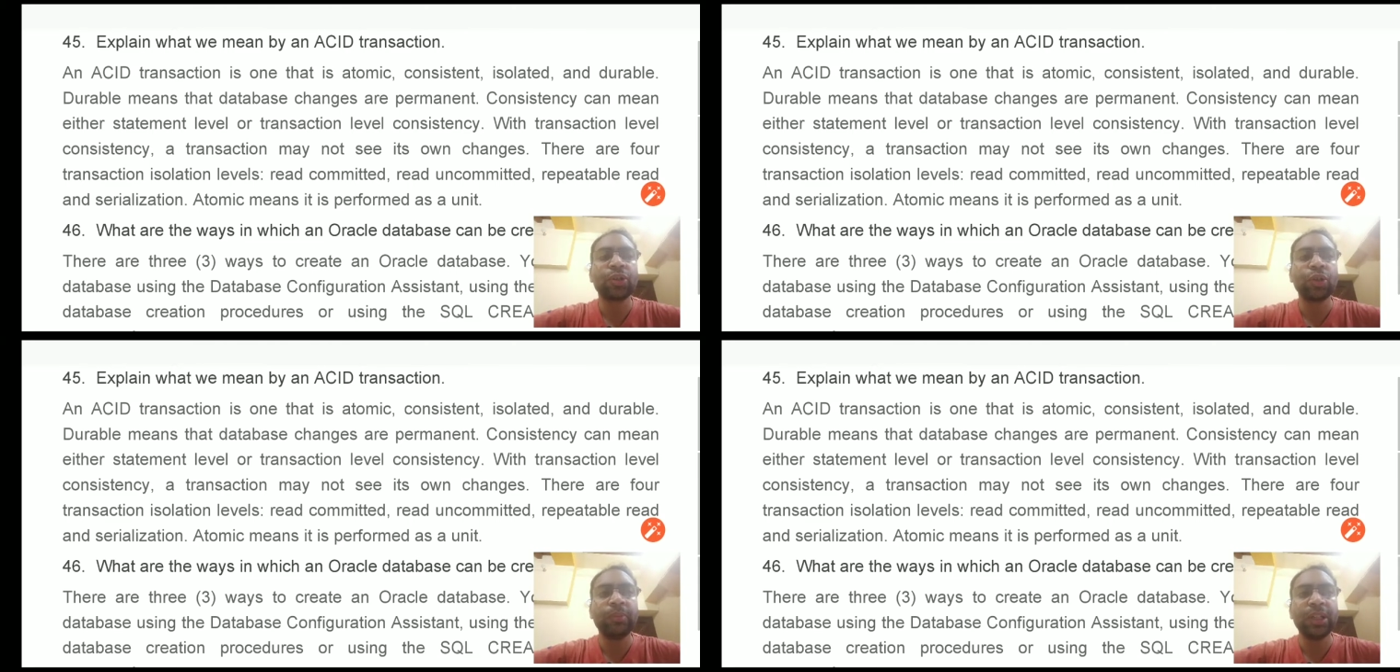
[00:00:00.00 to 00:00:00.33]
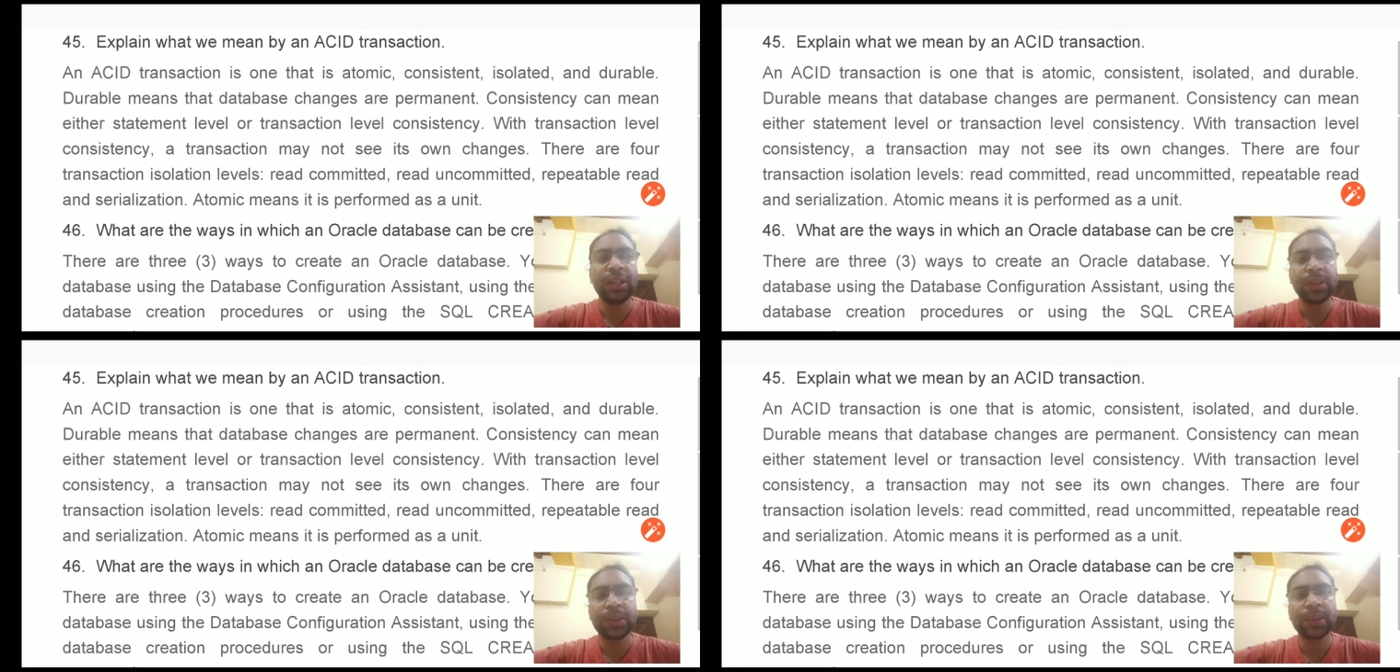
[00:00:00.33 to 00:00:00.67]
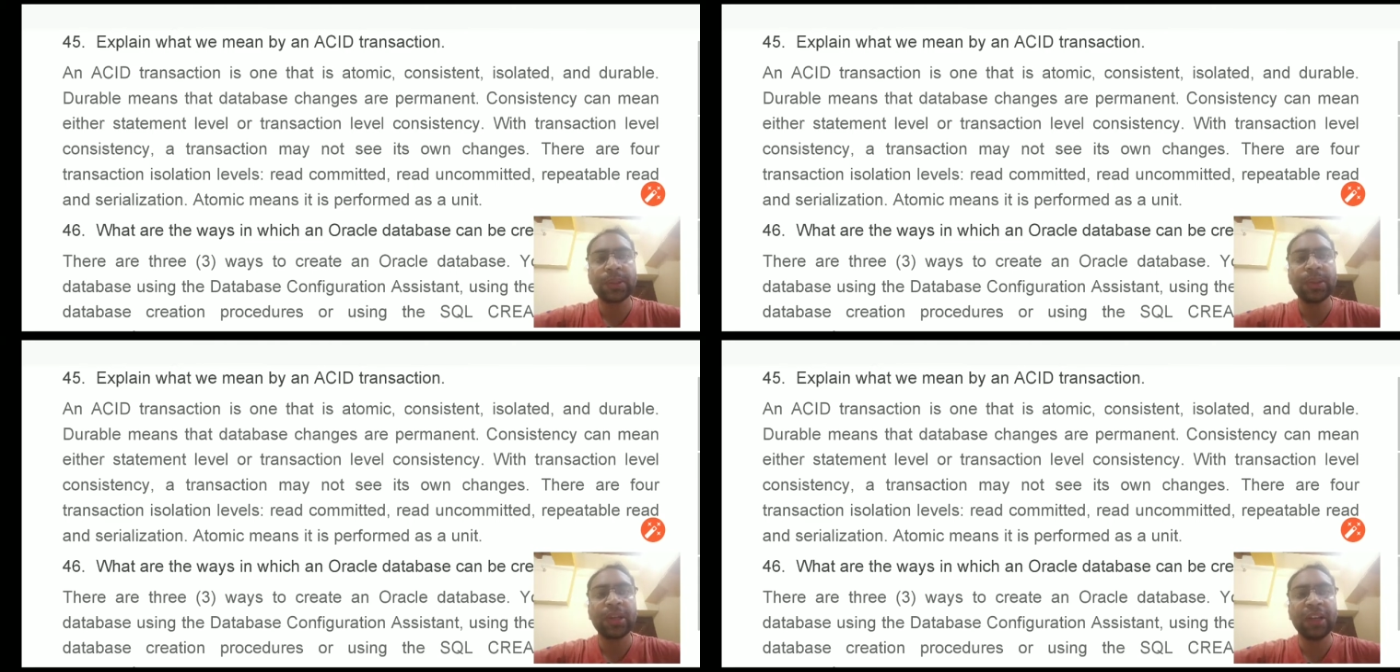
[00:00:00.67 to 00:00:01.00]
should be
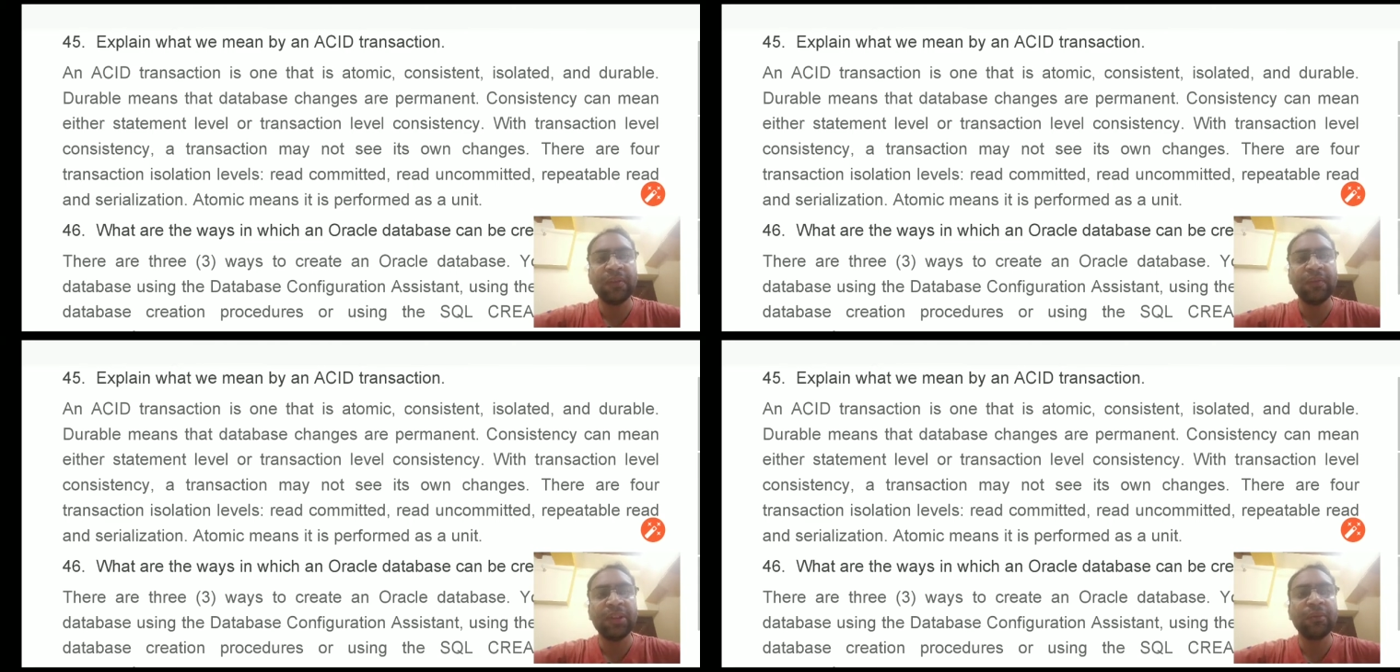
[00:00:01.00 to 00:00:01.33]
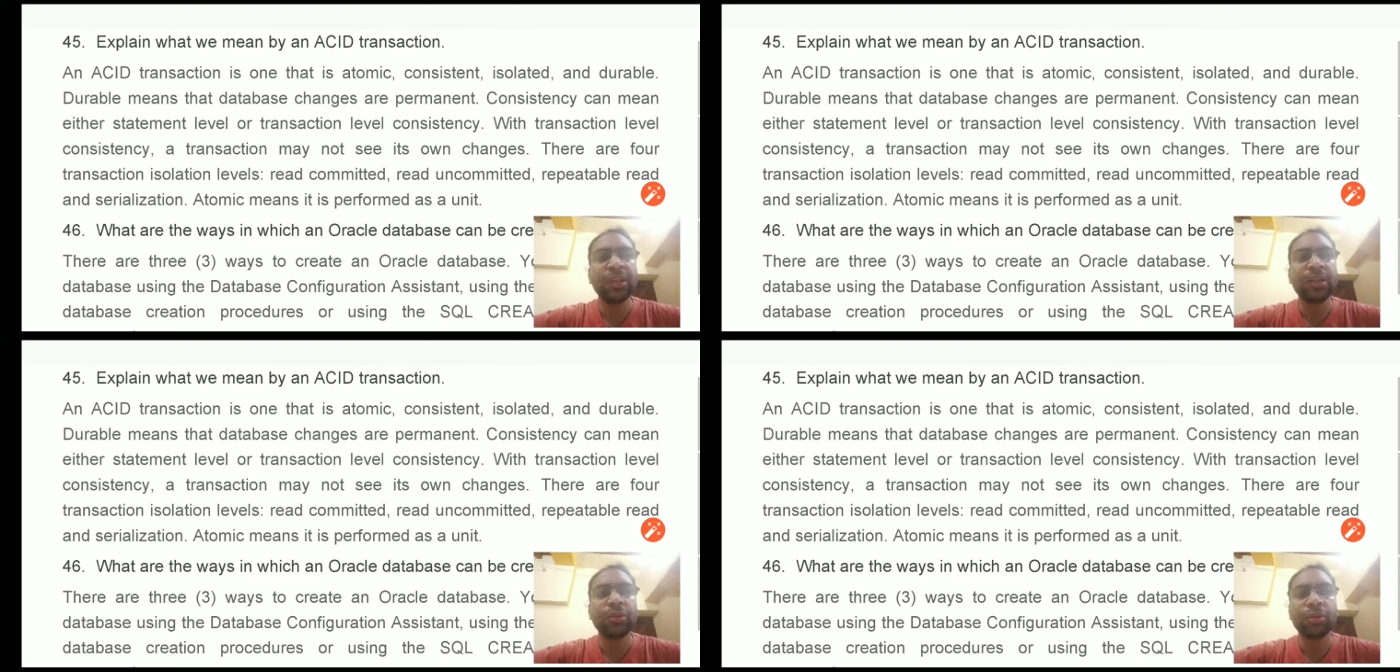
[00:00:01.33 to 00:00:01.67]
consistent everywhere